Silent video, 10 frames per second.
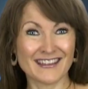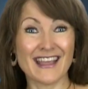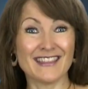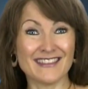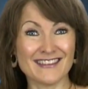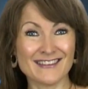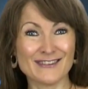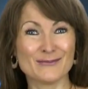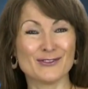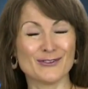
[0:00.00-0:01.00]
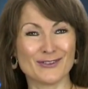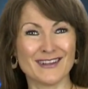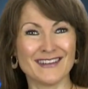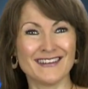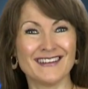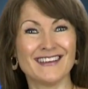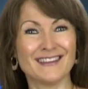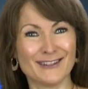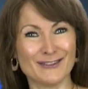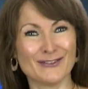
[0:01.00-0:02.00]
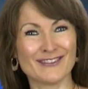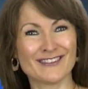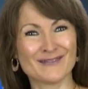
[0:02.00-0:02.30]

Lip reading: and this was Ukraine in the News.